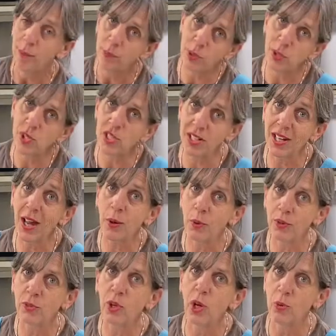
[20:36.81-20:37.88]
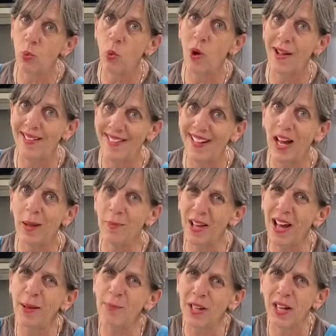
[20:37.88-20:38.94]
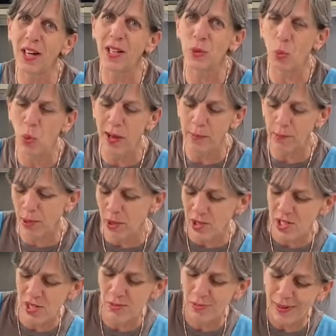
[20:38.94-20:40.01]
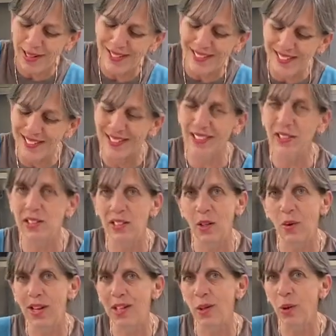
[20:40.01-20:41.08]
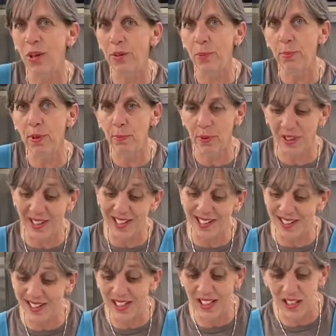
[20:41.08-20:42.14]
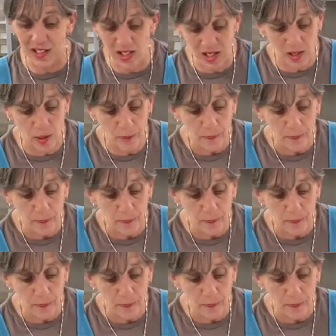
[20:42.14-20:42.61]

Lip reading: Personally, I would have gone one. I'm a kind of one person, but you know, I know other people like the heat, so